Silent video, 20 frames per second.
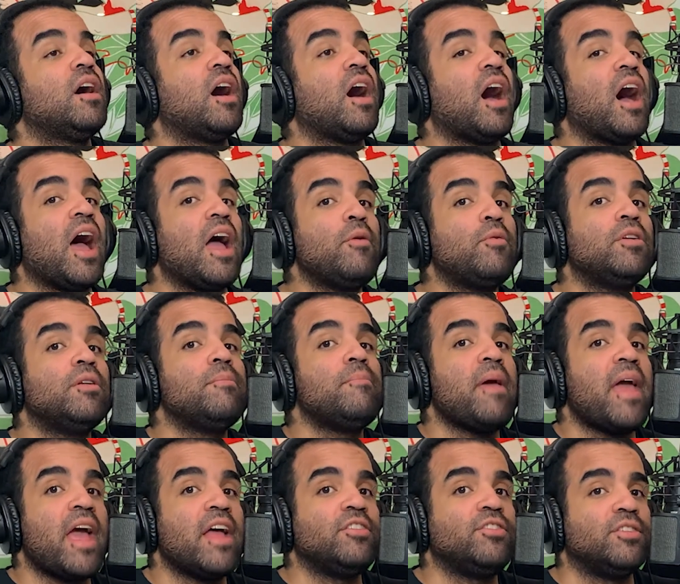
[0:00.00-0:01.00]
I would
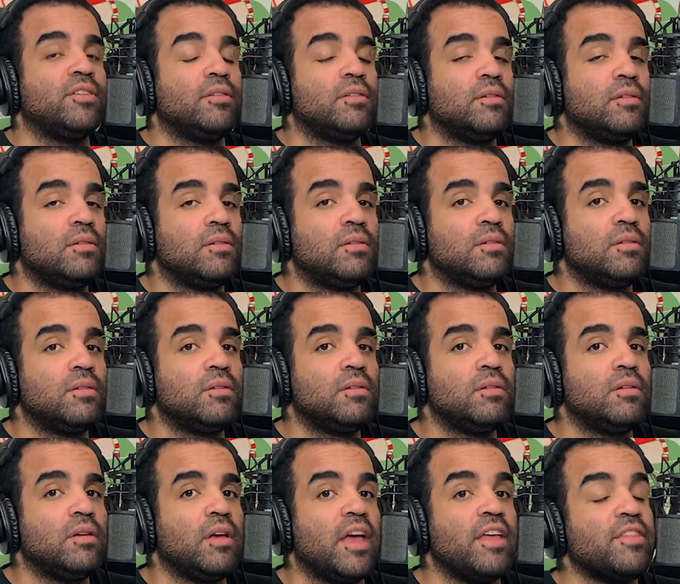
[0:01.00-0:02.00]
imagine,
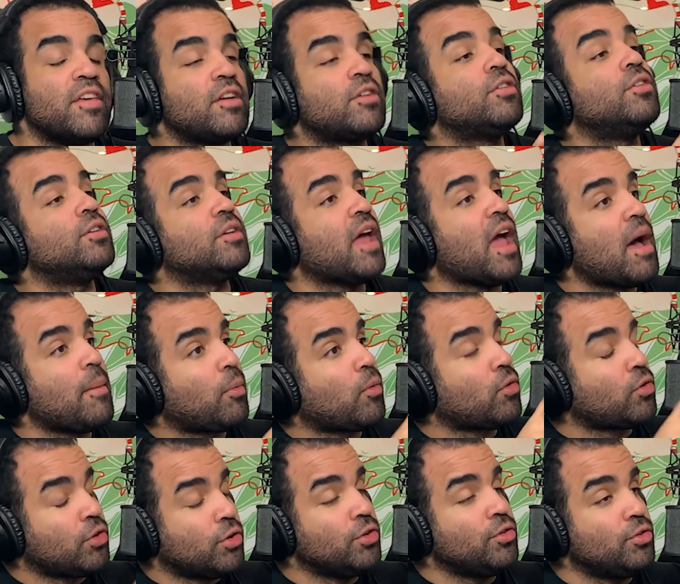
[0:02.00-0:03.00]
and they could. Apple
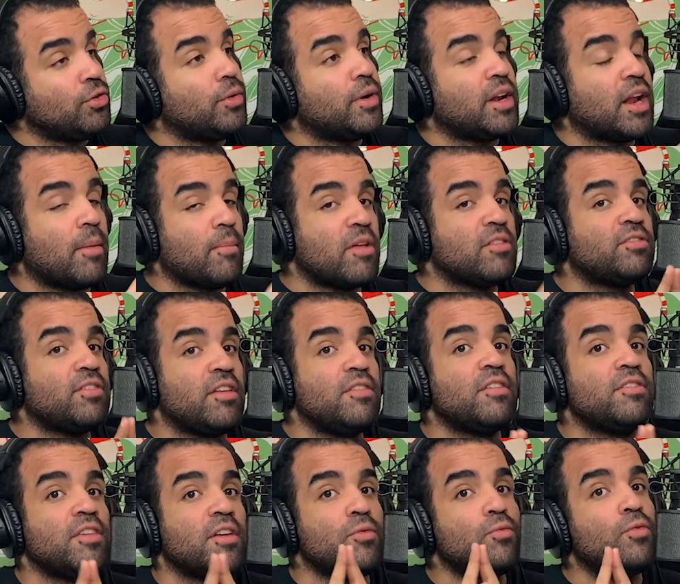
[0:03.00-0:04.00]
could do it. And I'm not saying that
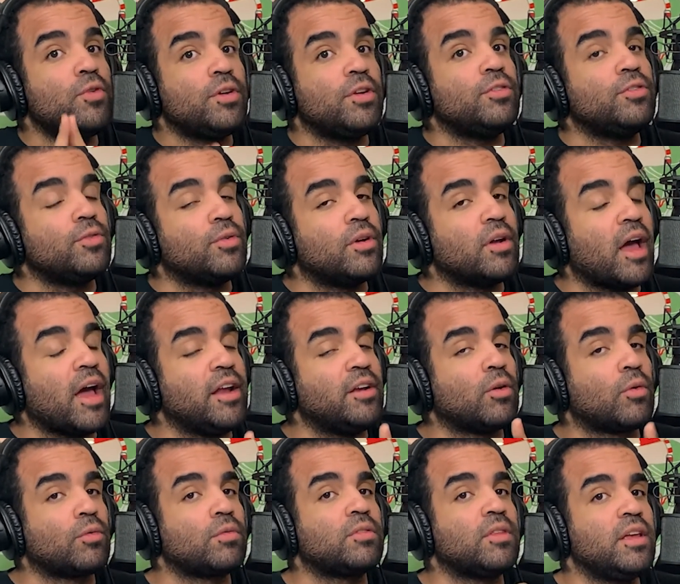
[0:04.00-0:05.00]
they wouldn't do it. I
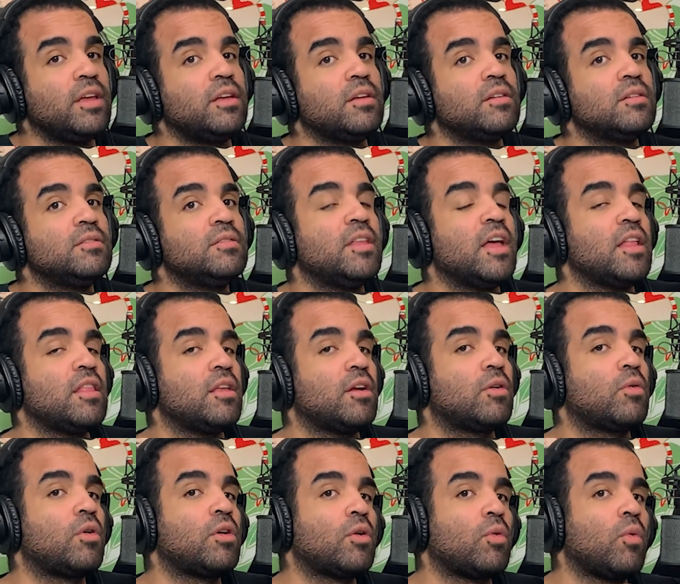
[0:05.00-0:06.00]
don't think that they're
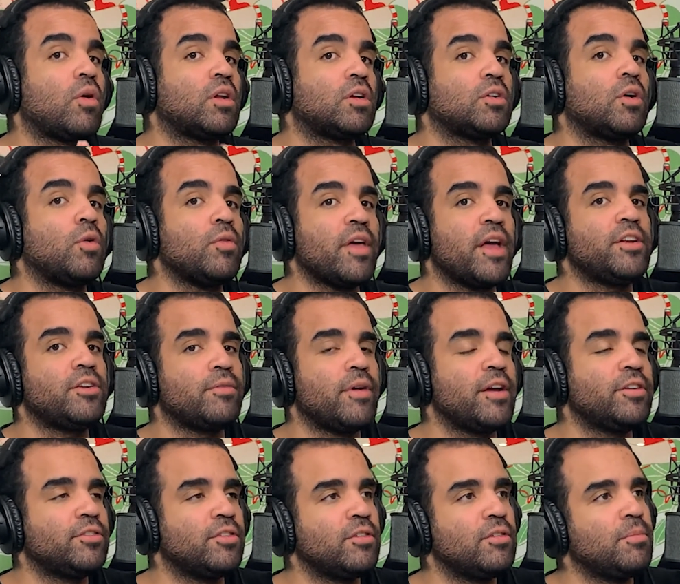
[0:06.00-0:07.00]
going to want to go that
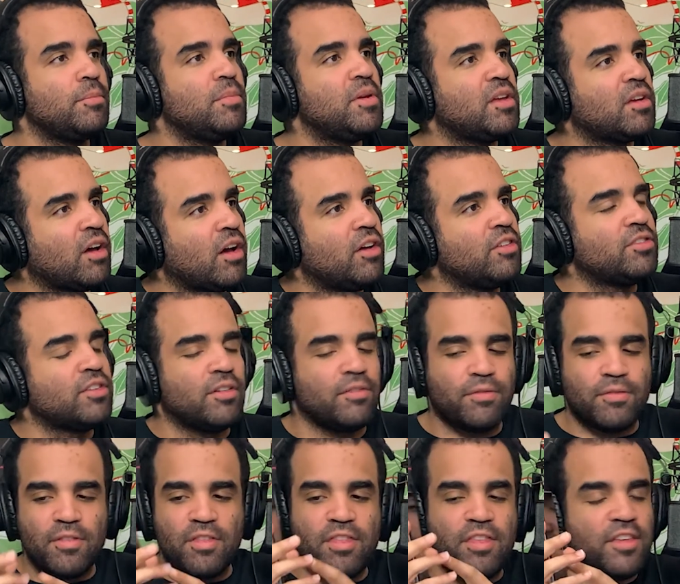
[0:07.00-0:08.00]
direction because of
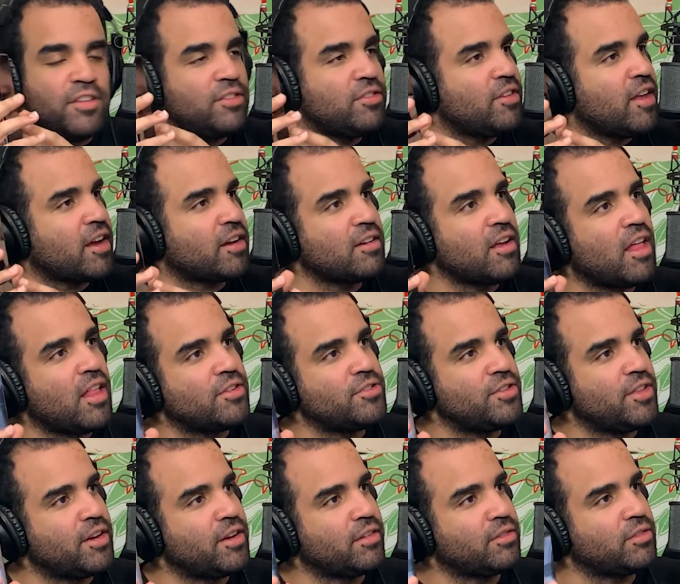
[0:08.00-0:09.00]
this technology
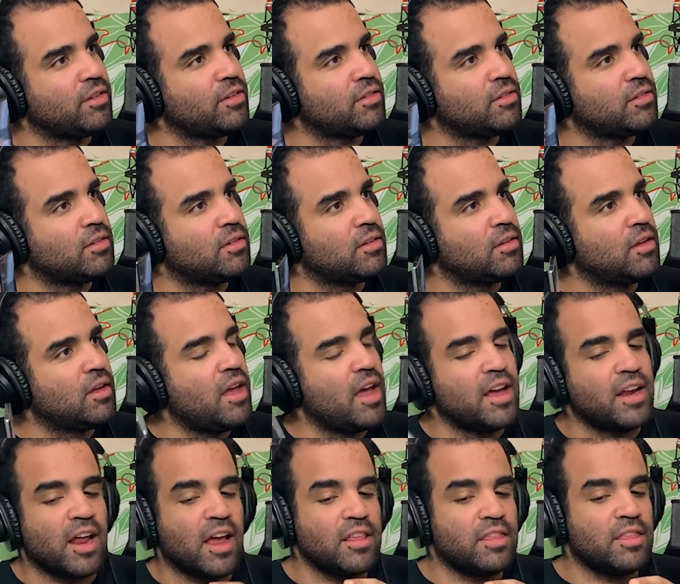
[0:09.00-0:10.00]
that exists. And
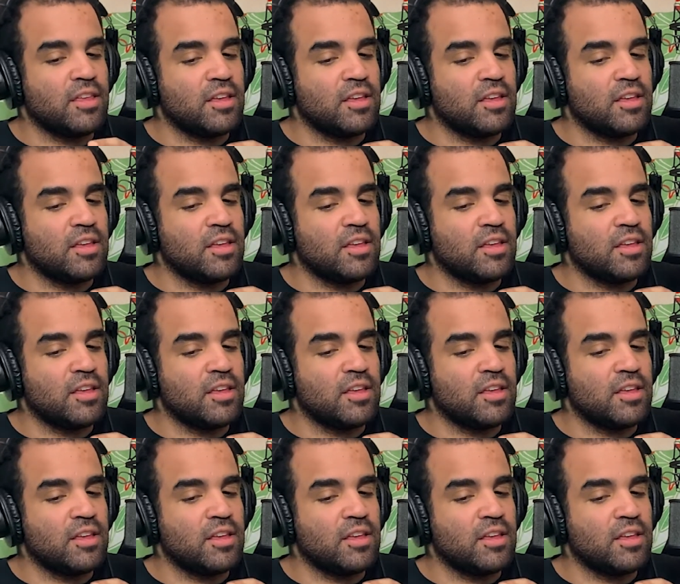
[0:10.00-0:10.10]
I think